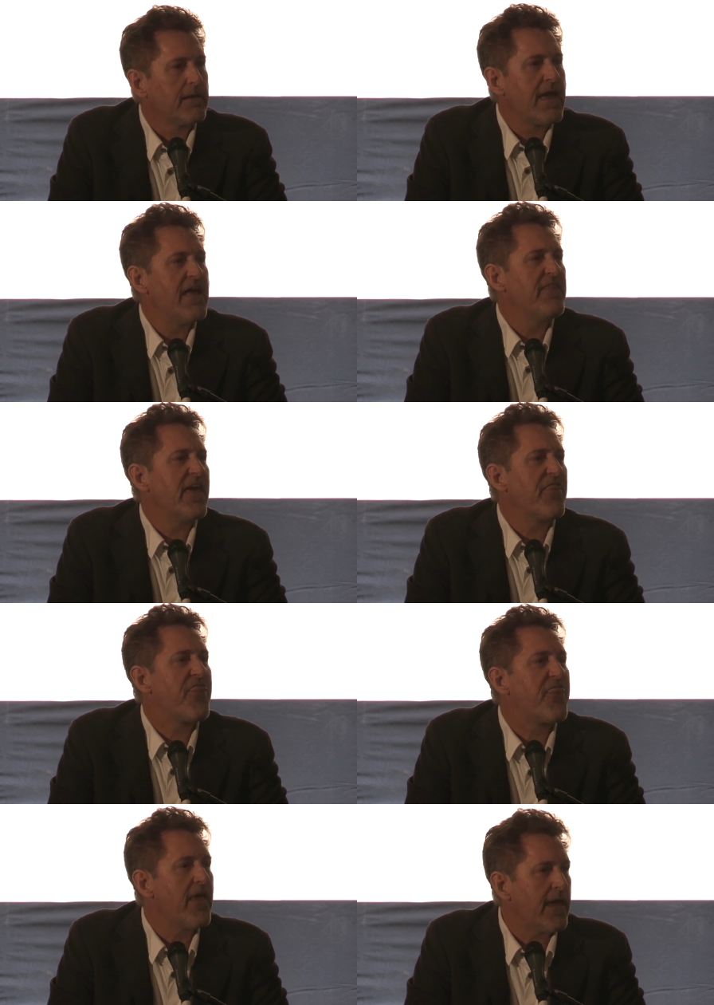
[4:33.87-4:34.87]
can they
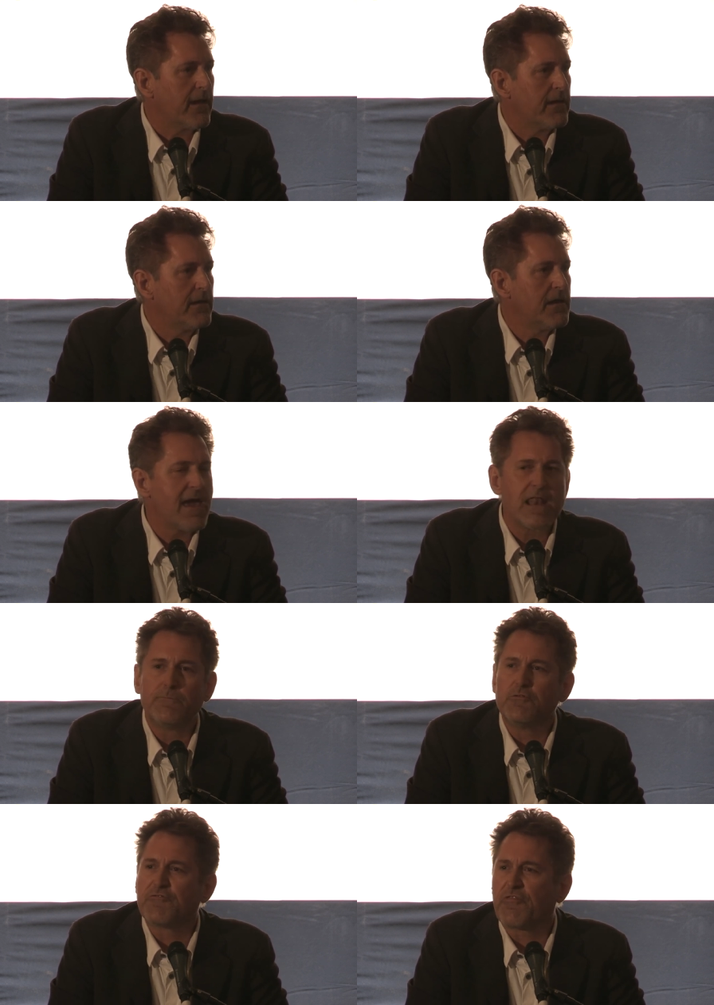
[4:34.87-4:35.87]
think? Can
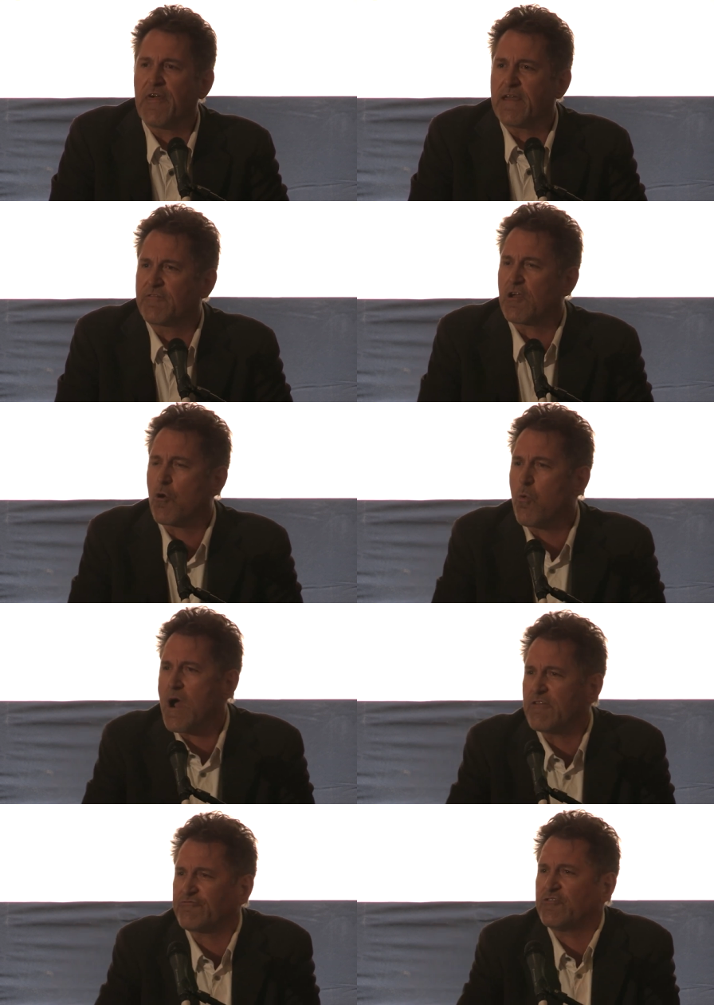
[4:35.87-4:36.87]
animals think? The
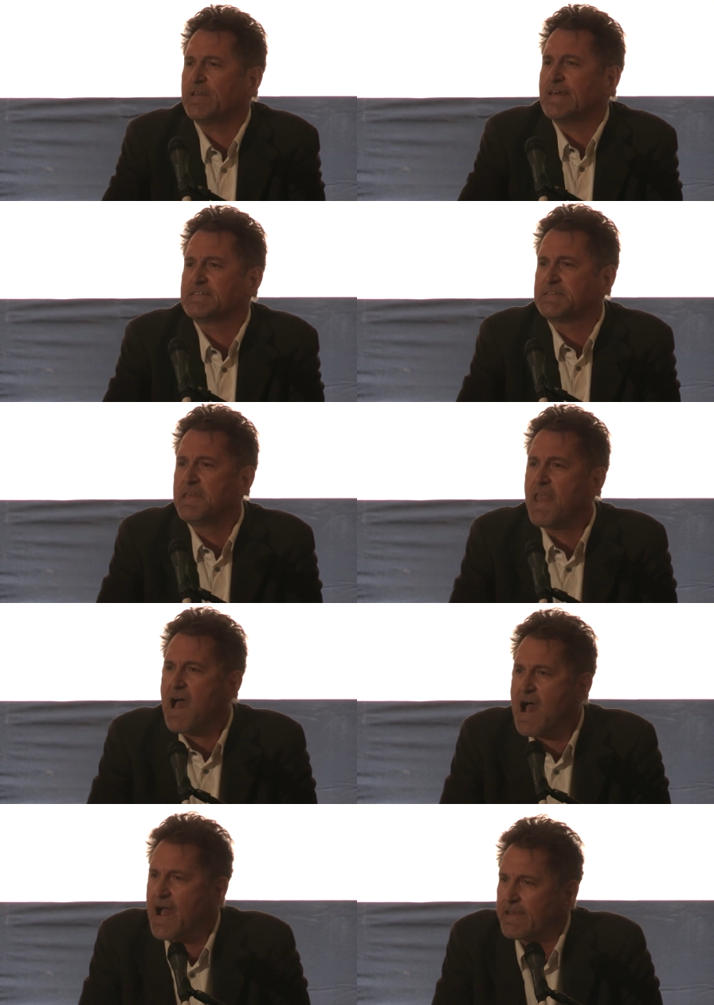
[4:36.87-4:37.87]
question is
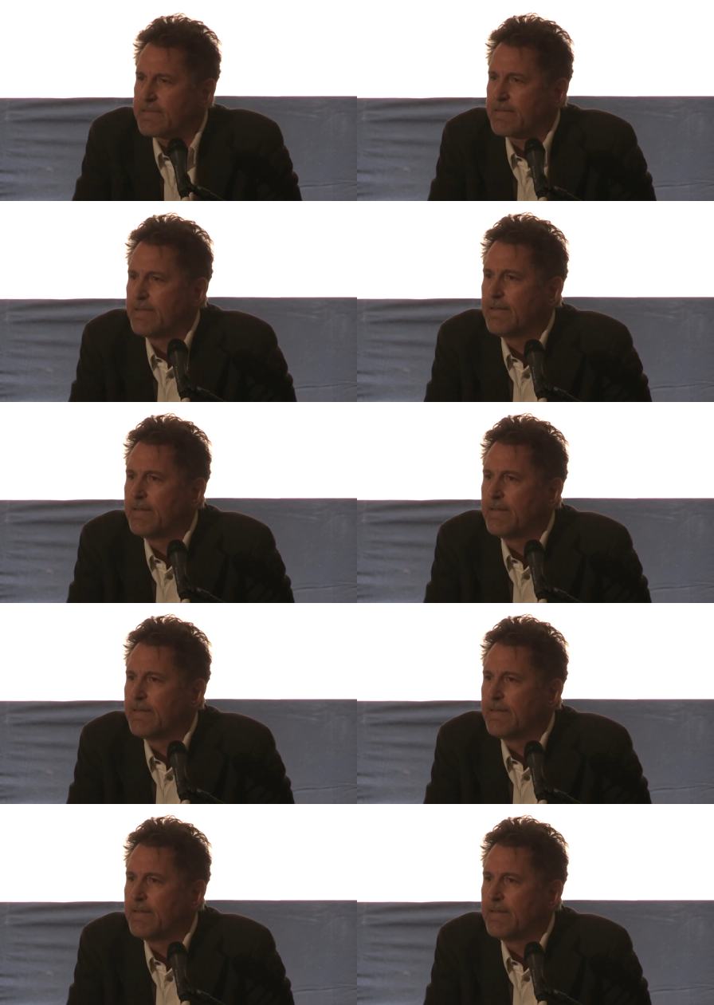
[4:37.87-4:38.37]
not